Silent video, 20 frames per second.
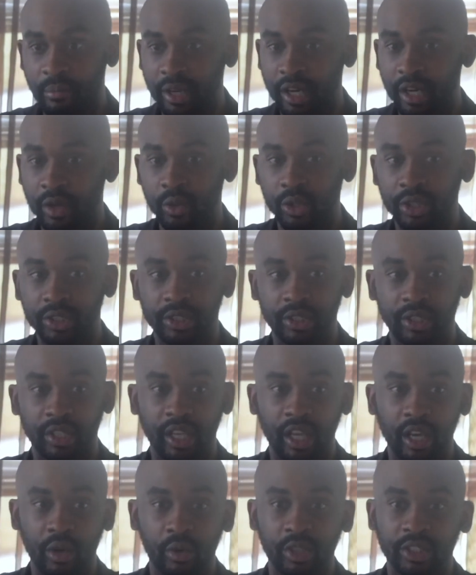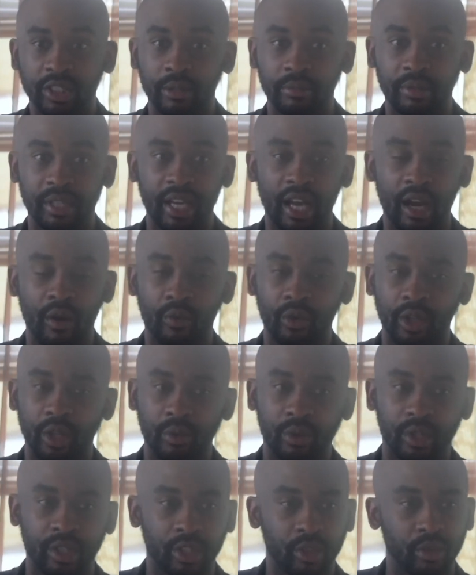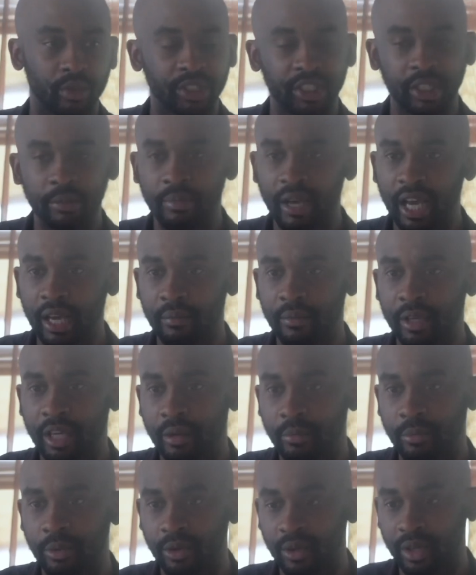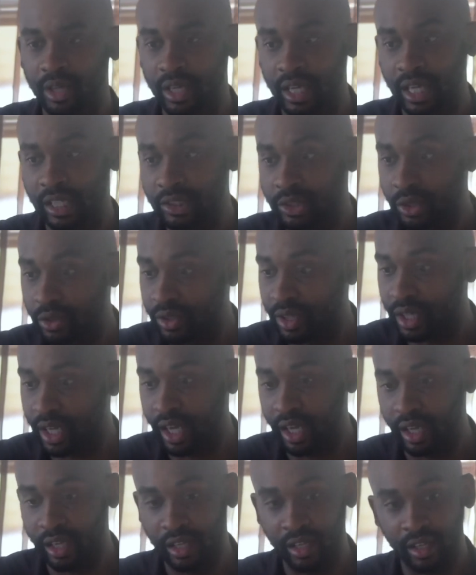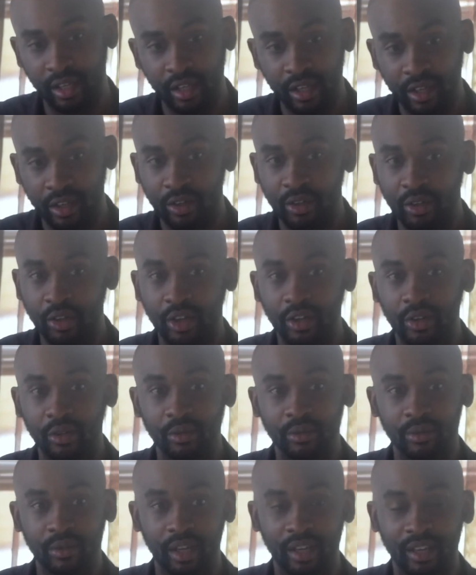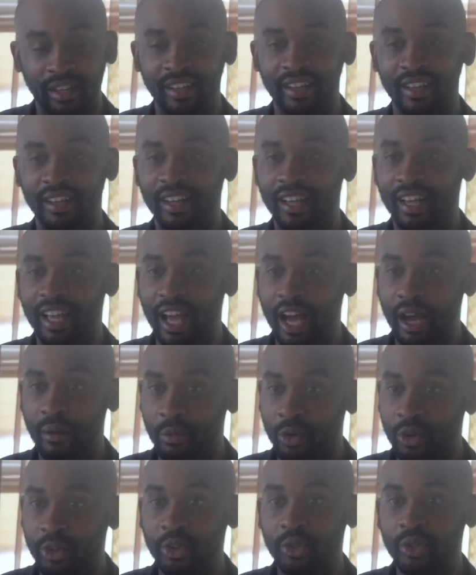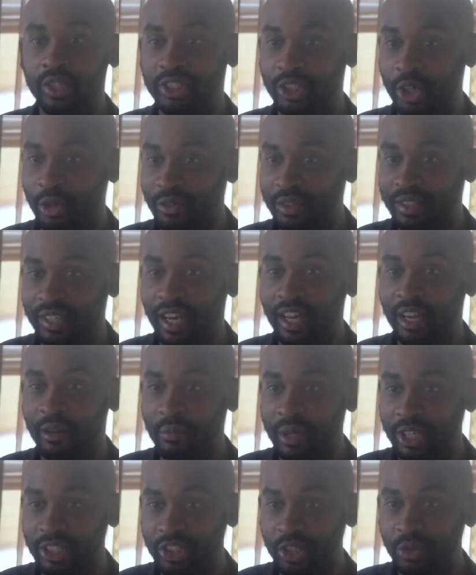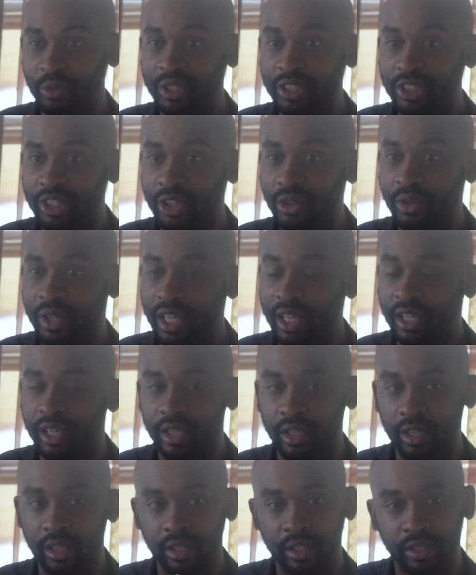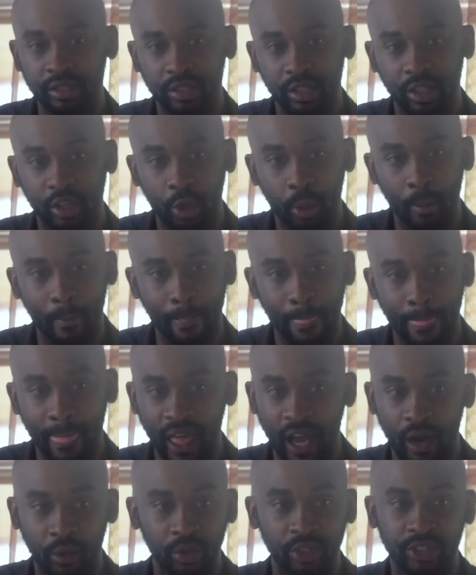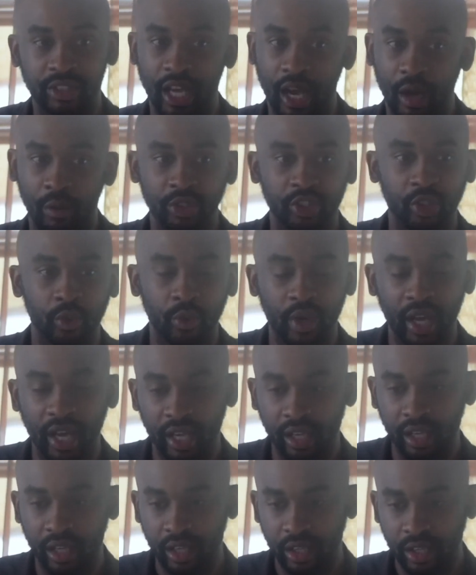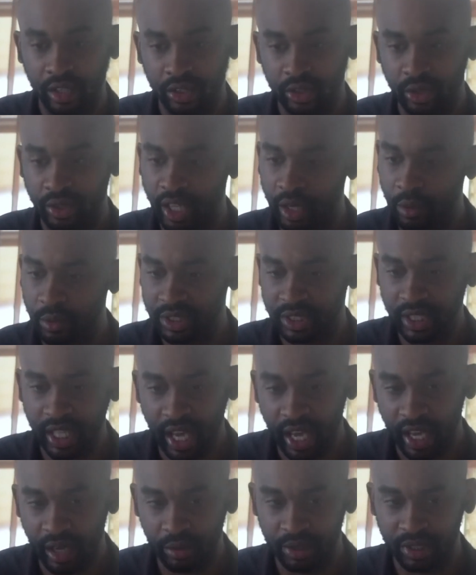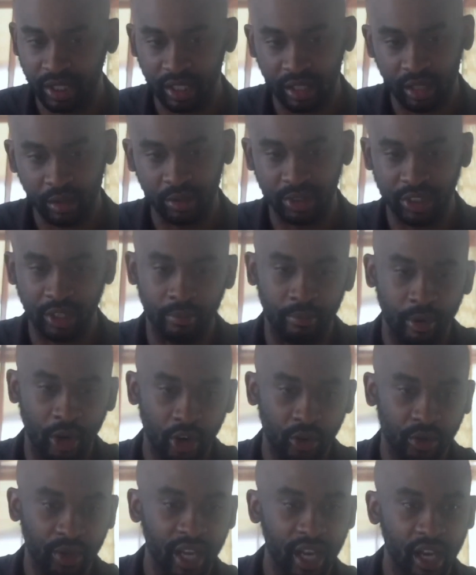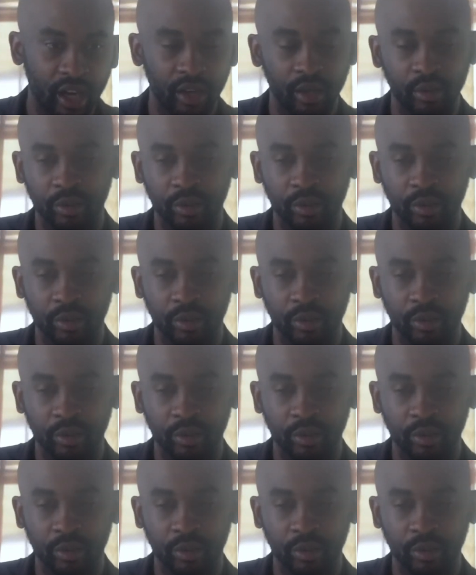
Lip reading: But it was something I really wanted to do, and she backed me up on it. And I told her, like, you know, I'm going to do this overtime to make sure we still eating good. So I was away. So there was that. It was the burnout.